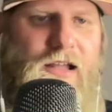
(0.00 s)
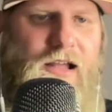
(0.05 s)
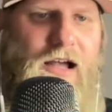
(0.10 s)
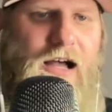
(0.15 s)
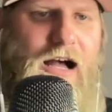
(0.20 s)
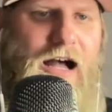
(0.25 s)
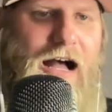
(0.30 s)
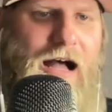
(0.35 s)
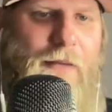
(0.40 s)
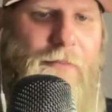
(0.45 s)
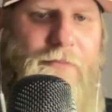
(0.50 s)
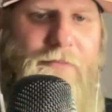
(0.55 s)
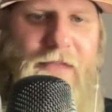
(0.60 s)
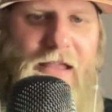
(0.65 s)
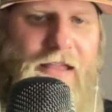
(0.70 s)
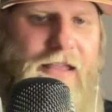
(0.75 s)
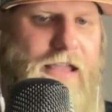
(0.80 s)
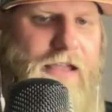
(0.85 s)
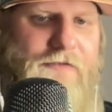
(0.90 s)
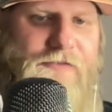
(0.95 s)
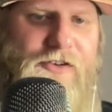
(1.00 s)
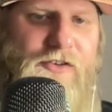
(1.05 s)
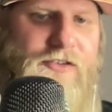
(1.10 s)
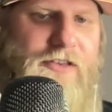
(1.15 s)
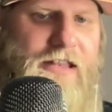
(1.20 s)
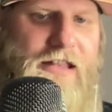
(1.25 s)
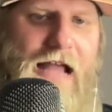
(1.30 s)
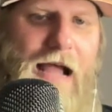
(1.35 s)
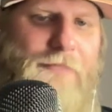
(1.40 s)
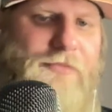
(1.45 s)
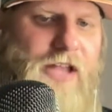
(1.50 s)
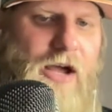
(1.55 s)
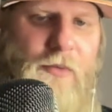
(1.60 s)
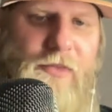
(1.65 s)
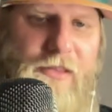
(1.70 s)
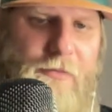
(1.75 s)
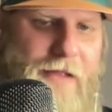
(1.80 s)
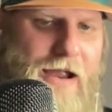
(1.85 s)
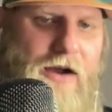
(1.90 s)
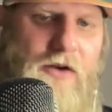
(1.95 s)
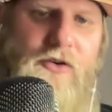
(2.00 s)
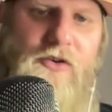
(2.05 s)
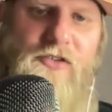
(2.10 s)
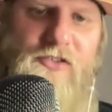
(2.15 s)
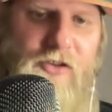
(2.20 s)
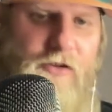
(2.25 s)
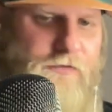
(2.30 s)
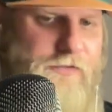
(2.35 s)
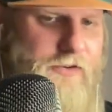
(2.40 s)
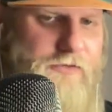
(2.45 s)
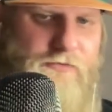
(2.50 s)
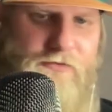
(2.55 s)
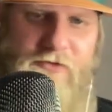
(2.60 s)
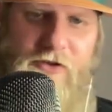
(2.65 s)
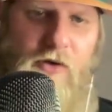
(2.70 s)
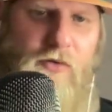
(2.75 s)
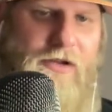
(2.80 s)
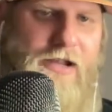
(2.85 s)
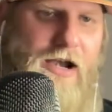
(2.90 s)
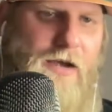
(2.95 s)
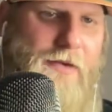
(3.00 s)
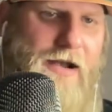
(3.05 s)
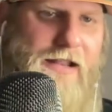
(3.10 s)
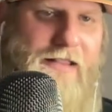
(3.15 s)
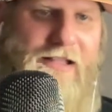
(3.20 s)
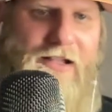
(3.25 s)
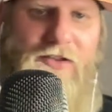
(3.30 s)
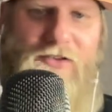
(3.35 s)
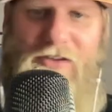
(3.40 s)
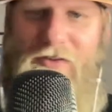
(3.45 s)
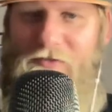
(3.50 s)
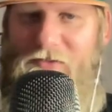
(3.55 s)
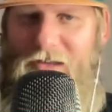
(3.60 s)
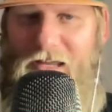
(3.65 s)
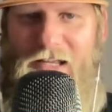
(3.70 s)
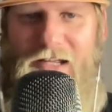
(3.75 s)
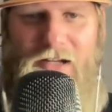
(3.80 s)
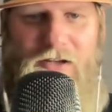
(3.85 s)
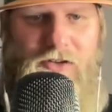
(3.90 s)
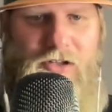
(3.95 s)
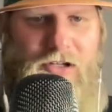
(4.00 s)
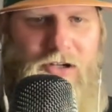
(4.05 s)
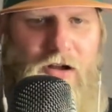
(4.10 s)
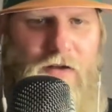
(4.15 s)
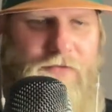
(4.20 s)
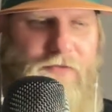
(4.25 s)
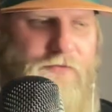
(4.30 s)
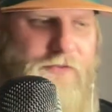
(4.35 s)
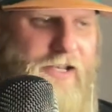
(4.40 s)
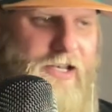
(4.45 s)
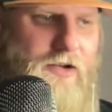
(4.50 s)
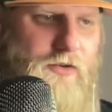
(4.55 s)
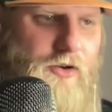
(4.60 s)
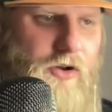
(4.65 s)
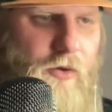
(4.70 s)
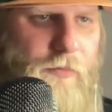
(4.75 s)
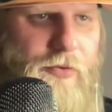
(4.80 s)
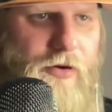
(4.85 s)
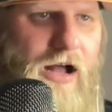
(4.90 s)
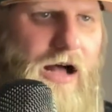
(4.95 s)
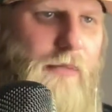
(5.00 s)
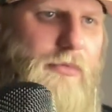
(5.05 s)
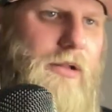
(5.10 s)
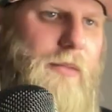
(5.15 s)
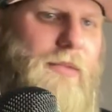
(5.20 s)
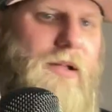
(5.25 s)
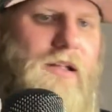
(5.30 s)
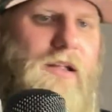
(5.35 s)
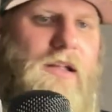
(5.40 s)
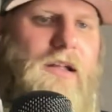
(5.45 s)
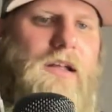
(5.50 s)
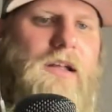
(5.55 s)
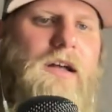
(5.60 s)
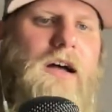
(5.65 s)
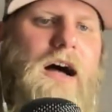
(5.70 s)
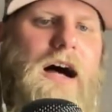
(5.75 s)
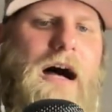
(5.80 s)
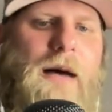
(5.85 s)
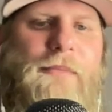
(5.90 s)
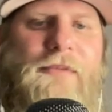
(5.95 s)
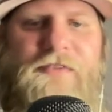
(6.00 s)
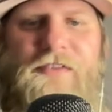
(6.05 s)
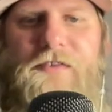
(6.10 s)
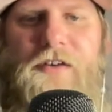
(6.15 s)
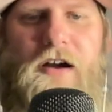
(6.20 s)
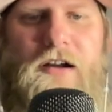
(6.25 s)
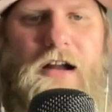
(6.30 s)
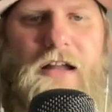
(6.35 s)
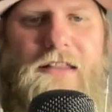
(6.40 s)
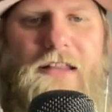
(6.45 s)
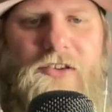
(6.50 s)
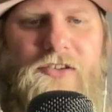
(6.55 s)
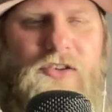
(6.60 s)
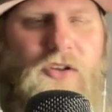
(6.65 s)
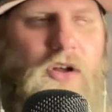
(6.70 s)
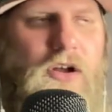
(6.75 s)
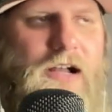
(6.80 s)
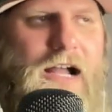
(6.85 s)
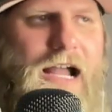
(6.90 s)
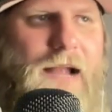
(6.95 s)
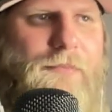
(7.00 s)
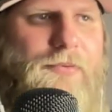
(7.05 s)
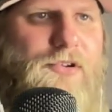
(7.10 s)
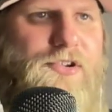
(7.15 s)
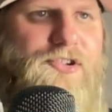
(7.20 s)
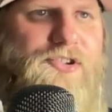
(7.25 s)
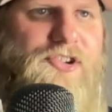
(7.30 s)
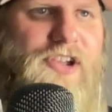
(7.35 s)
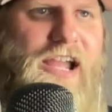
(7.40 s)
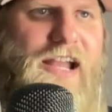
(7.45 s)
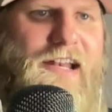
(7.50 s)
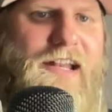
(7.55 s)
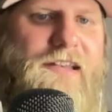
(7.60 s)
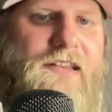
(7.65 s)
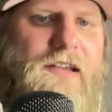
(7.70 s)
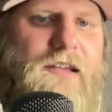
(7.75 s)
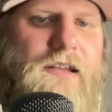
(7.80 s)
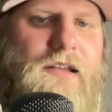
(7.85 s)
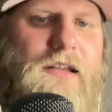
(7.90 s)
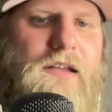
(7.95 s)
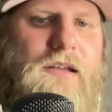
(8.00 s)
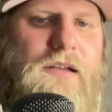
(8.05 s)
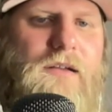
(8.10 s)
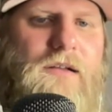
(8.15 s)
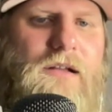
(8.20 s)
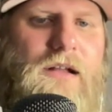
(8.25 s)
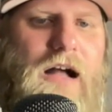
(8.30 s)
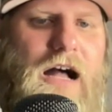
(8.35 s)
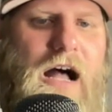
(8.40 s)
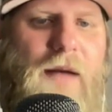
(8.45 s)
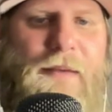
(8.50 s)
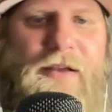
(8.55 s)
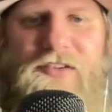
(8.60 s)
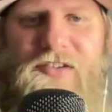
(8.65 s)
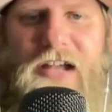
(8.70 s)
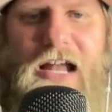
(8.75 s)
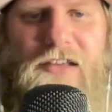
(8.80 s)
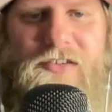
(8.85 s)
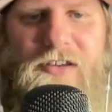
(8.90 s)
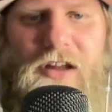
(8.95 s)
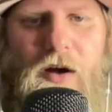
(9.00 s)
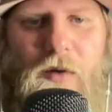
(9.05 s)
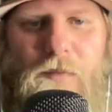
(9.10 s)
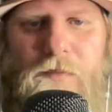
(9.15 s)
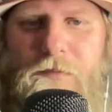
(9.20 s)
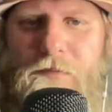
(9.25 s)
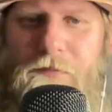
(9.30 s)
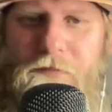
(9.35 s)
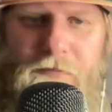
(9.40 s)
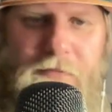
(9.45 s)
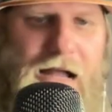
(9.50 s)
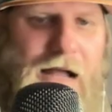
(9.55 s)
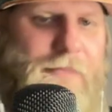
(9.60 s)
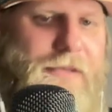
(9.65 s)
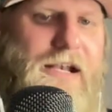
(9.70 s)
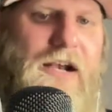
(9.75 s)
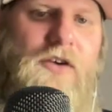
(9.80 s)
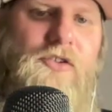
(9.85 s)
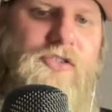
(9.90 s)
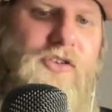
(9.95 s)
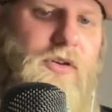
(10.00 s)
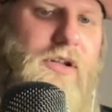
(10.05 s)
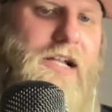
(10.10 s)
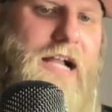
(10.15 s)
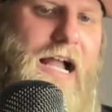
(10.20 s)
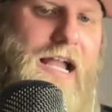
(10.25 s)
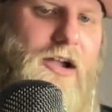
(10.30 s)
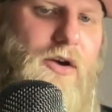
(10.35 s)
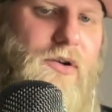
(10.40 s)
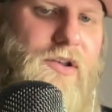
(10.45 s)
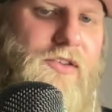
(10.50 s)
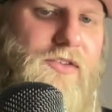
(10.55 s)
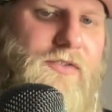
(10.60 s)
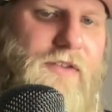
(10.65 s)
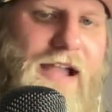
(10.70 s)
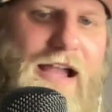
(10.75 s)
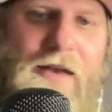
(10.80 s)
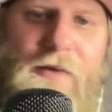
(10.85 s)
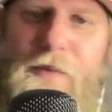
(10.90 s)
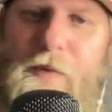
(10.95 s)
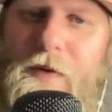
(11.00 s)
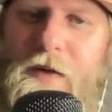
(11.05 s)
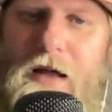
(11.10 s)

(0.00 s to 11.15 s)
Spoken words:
I'm done with the Mariners, so if you don't care about anything else I'd say, you can click off the video, no problem. If you've hung on this long, I appreciate it. As you guys know, I'm an Arizona Coyotes fan.